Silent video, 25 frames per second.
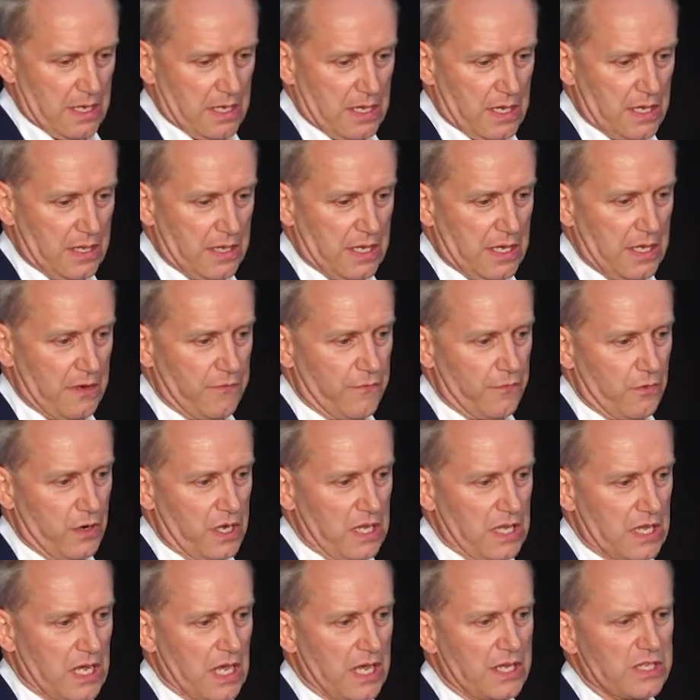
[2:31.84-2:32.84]
And then
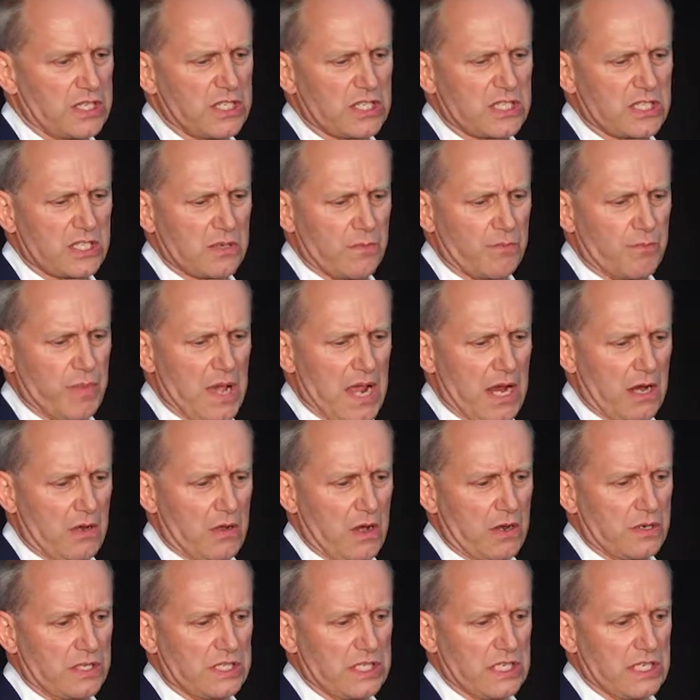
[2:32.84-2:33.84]
and just some
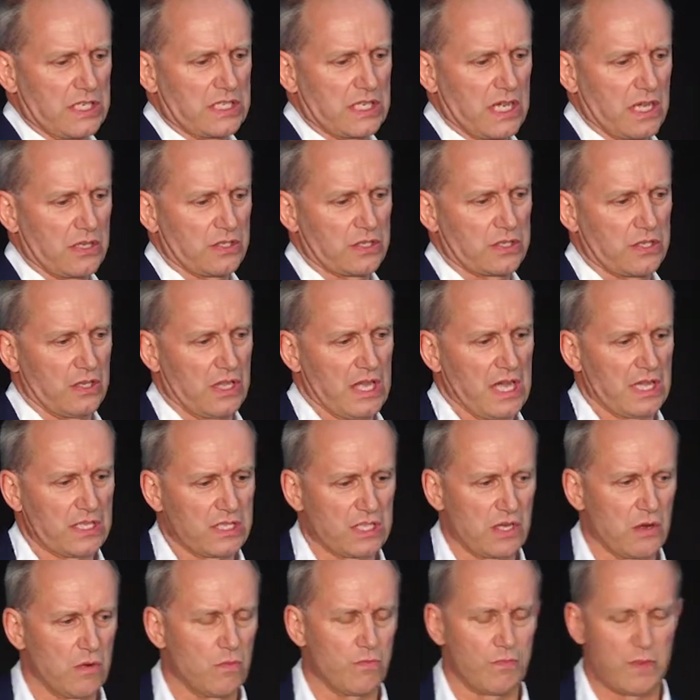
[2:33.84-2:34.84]
background details to that.
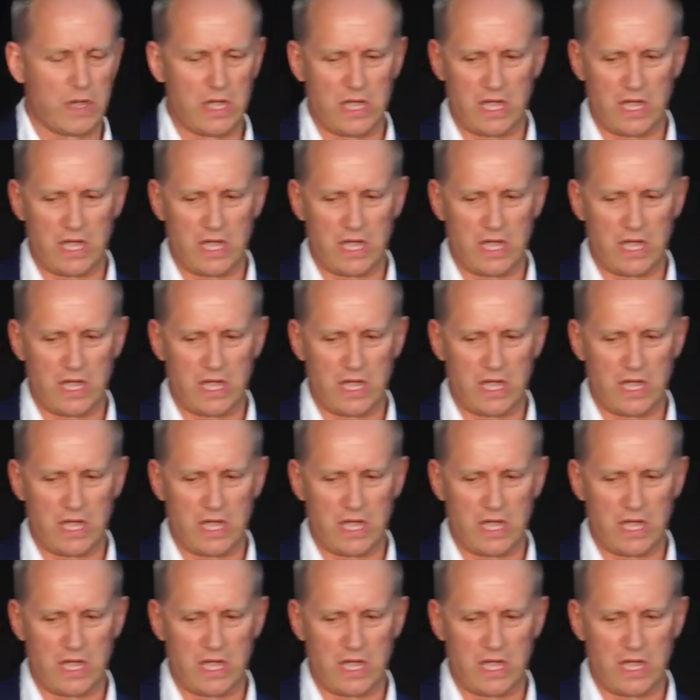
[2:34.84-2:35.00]
So